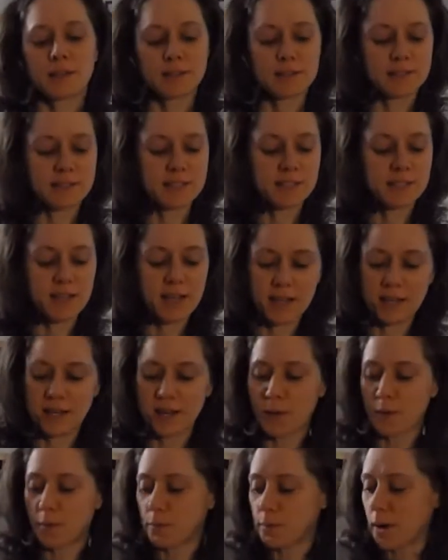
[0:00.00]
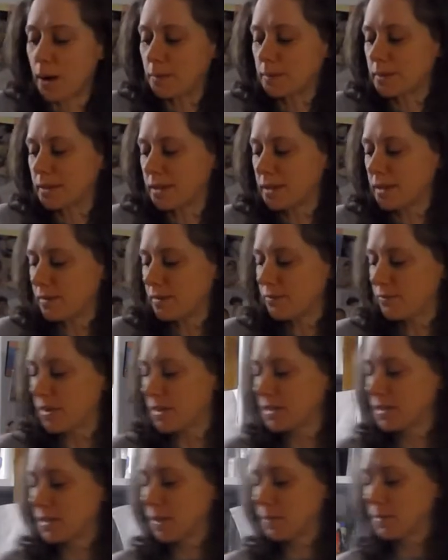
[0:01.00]
Tonight I will probably
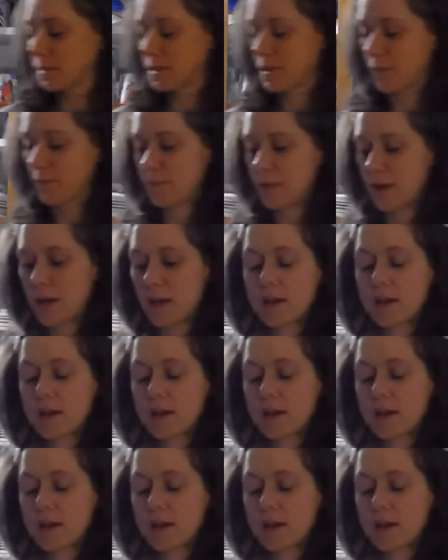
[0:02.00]
fix up some